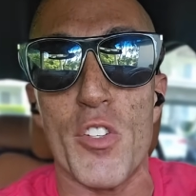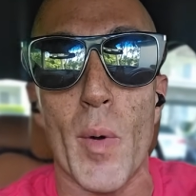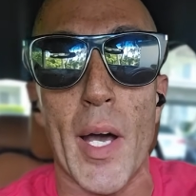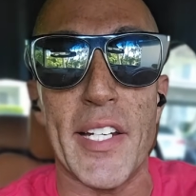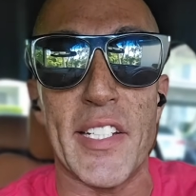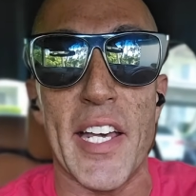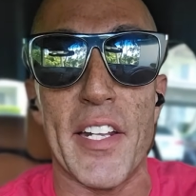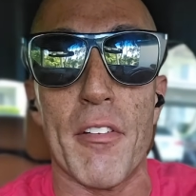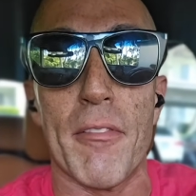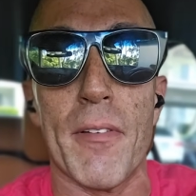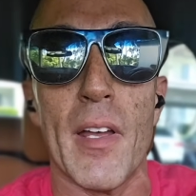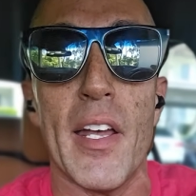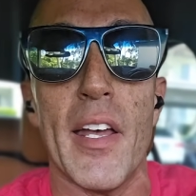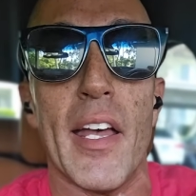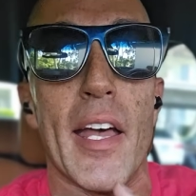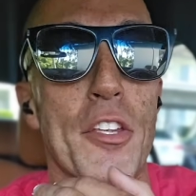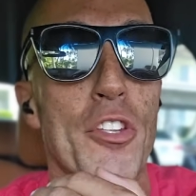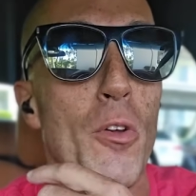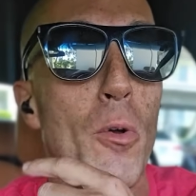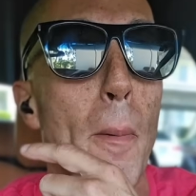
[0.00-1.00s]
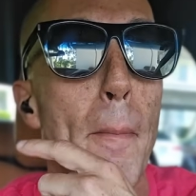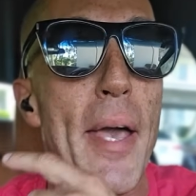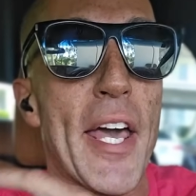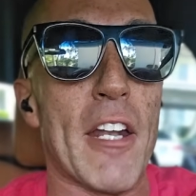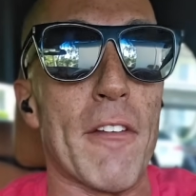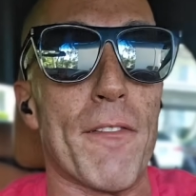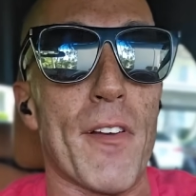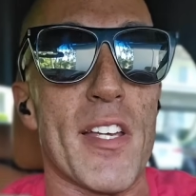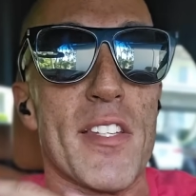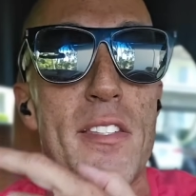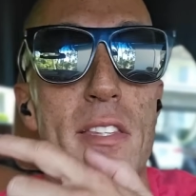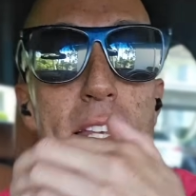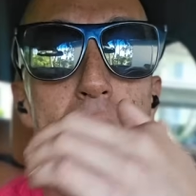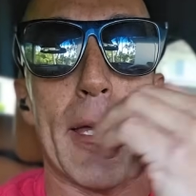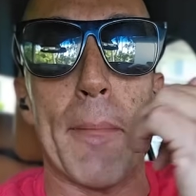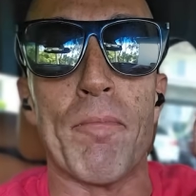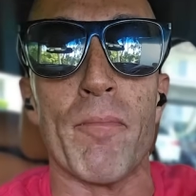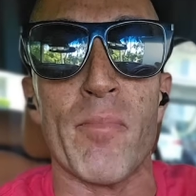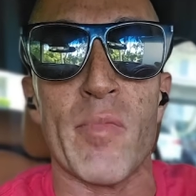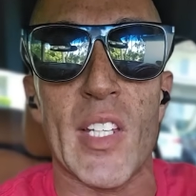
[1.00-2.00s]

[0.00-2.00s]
You manifest the